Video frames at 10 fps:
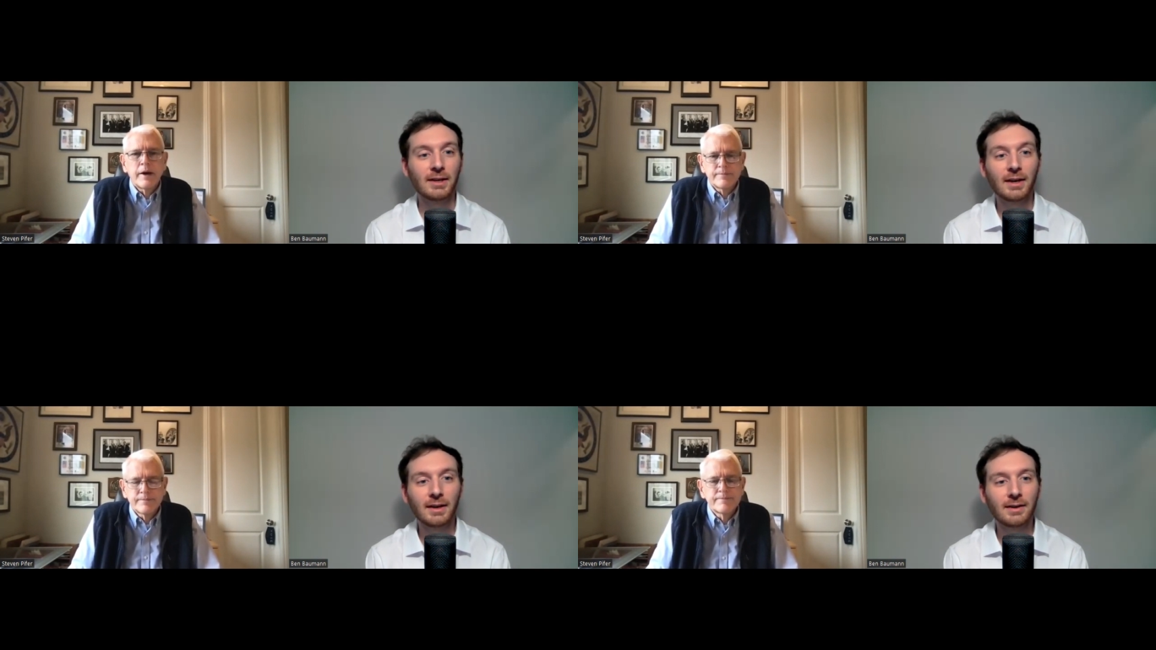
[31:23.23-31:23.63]

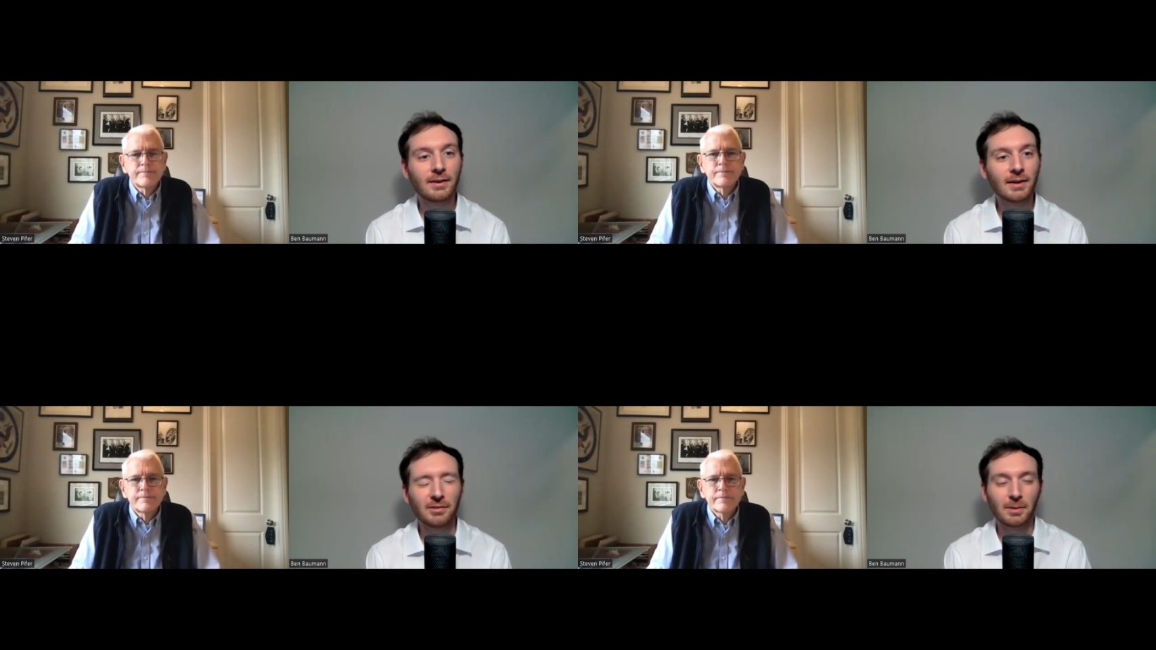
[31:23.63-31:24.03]
Speaker 1: again,
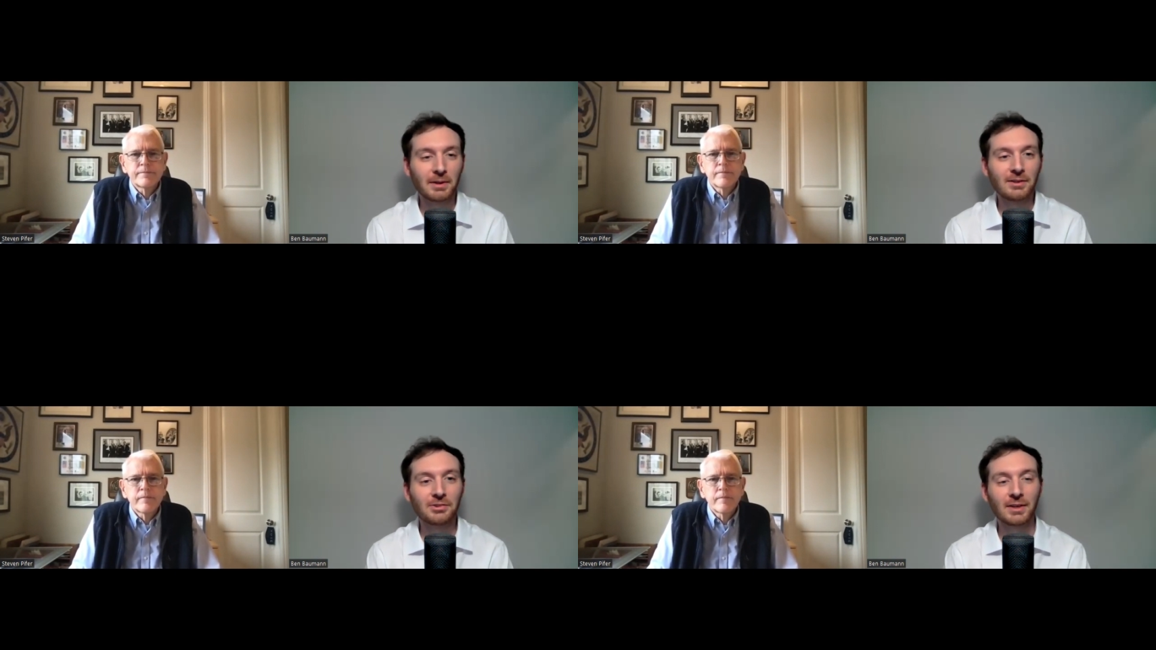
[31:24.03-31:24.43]
if
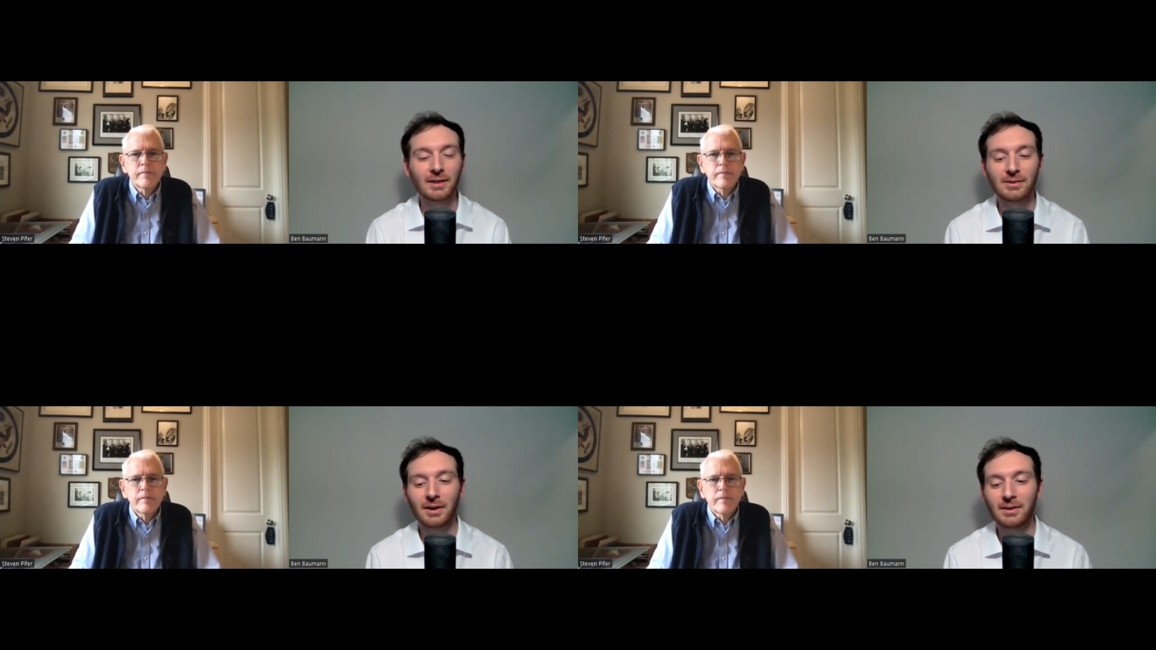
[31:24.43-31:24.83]
something doesn't
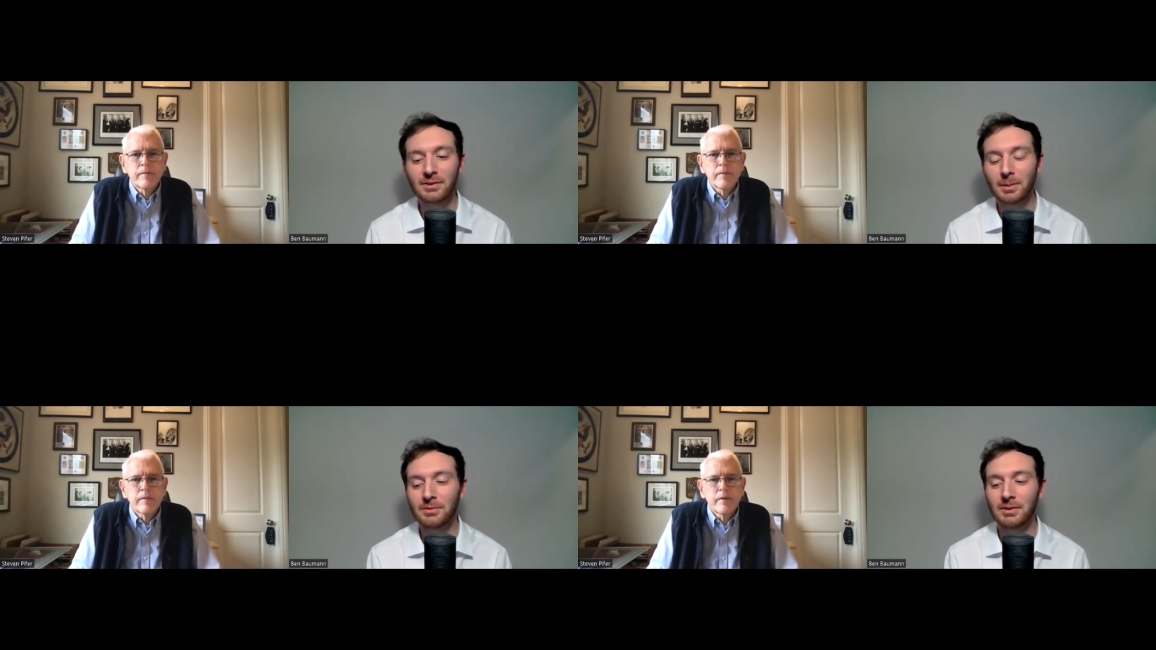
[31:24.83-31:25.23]
get done in
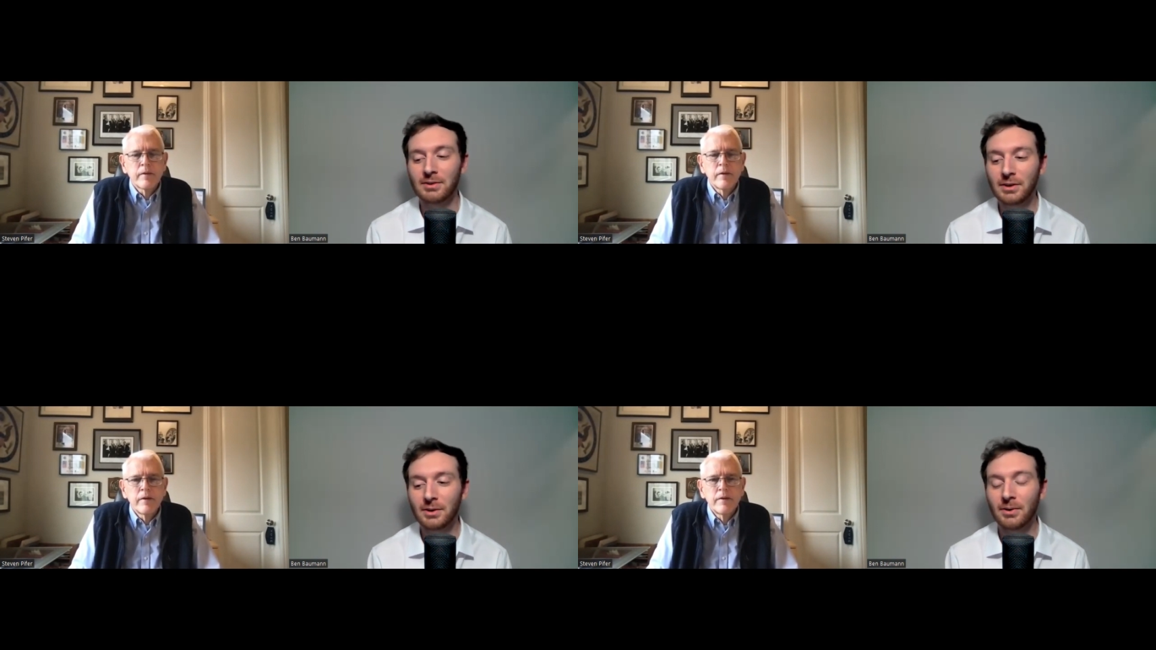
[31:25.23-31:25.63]
terms of a
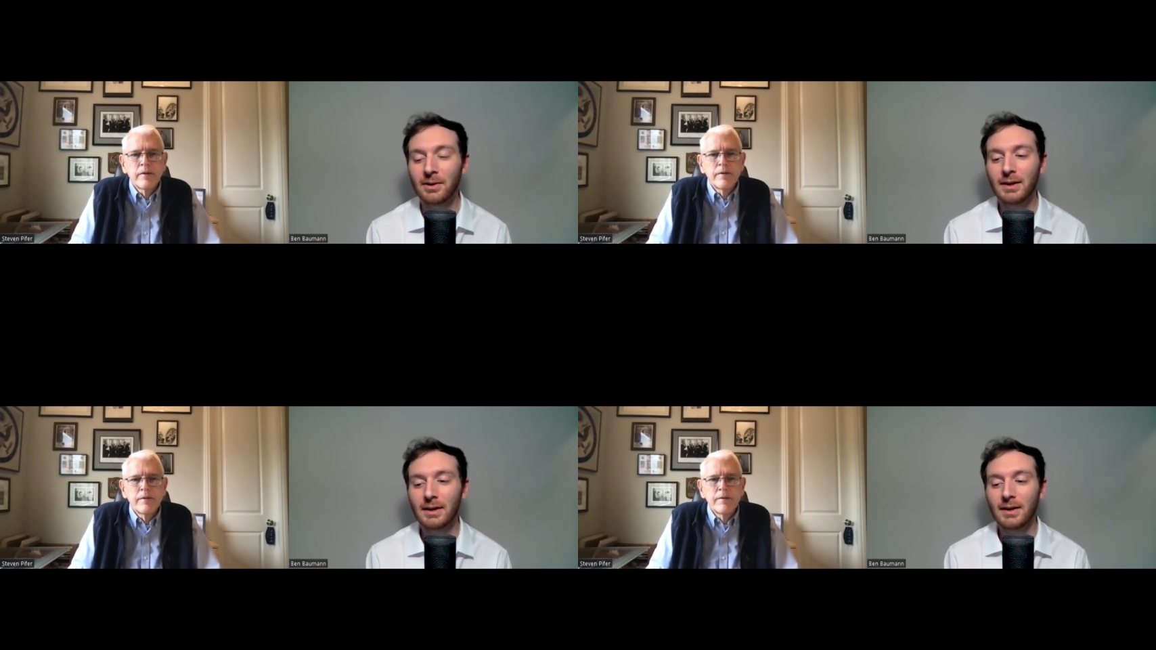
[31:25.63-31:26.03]
deal.